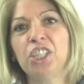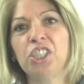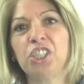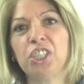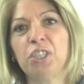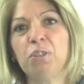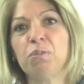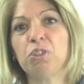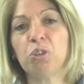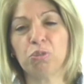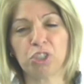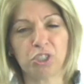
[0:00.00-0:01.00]
to
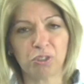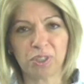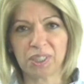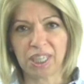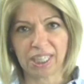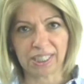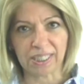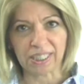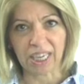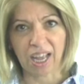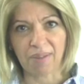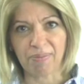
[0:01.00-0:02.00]
talk to your
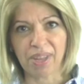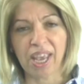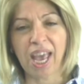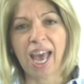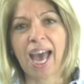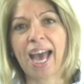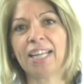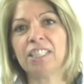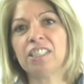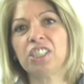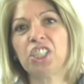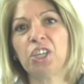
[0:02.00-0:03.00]
solicitor and
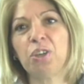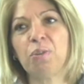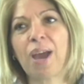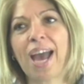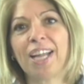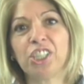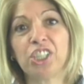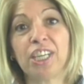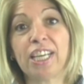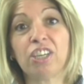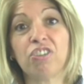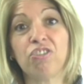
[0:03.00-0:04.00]
to
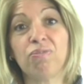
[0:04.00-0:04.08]
actually,